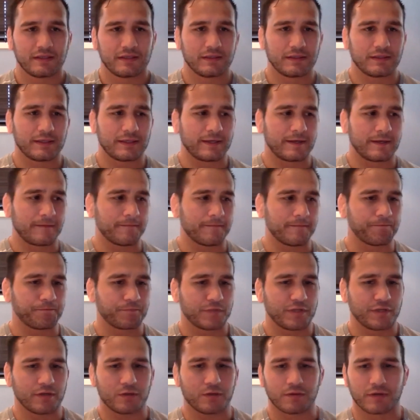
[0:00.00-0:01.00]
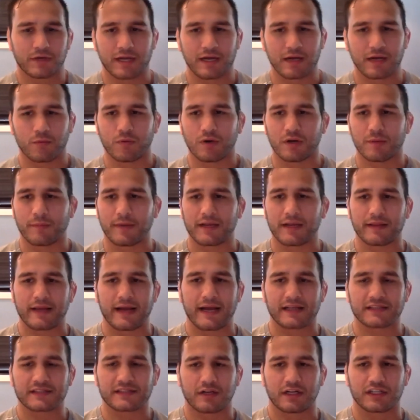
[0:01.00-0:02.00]
and kind of one of my
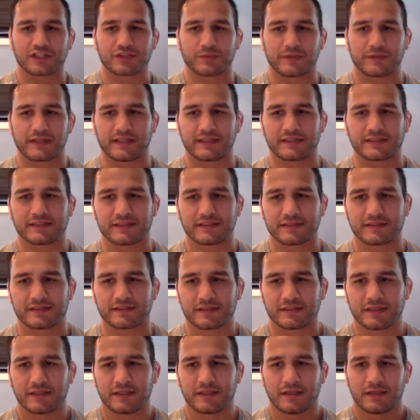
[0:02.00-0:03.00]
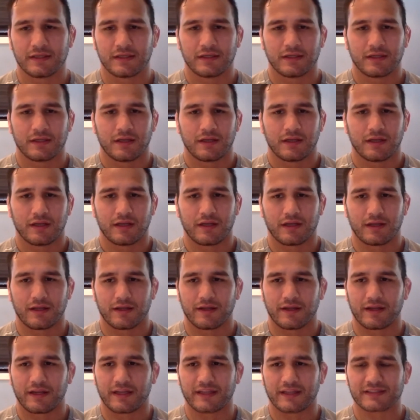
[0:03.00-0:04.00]
last thoughts with this is
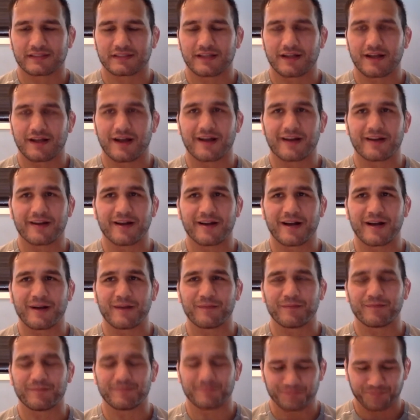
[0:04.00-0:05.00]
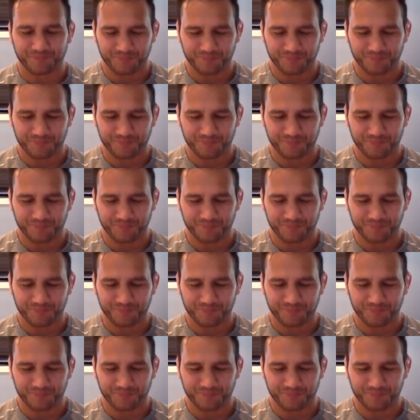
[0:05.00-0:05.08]
it's not